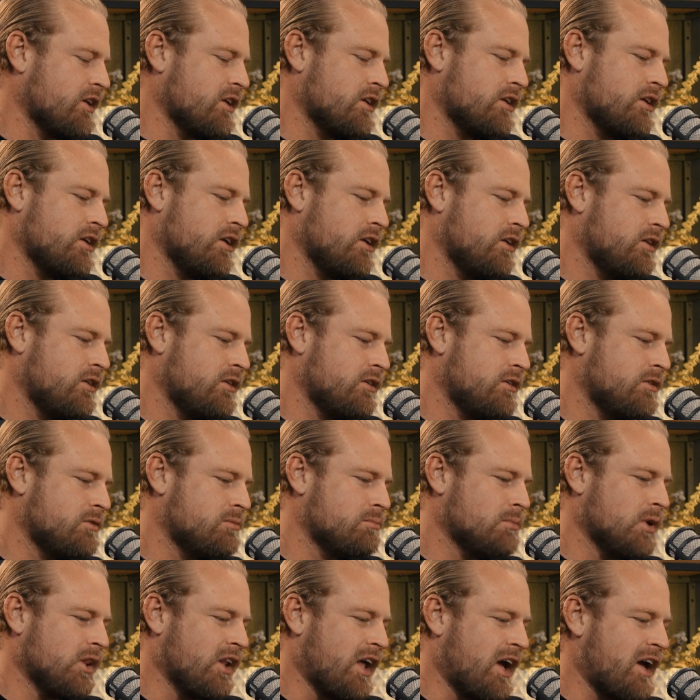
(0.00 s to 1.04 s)
think
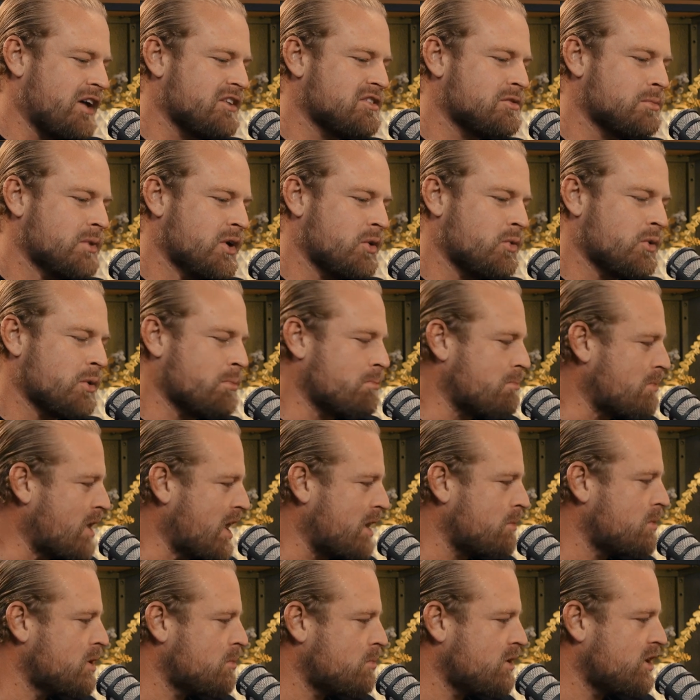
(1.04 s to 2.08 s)
melasma will
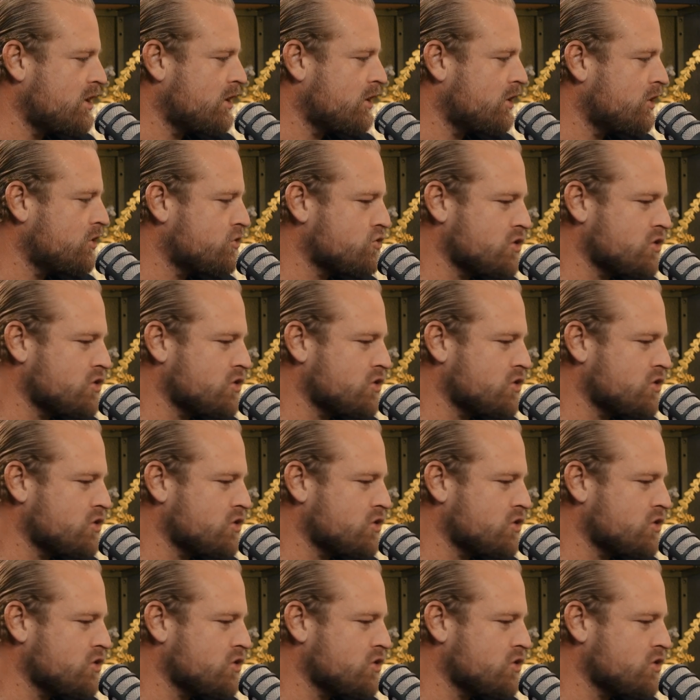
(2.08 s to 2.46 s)
maybe be a good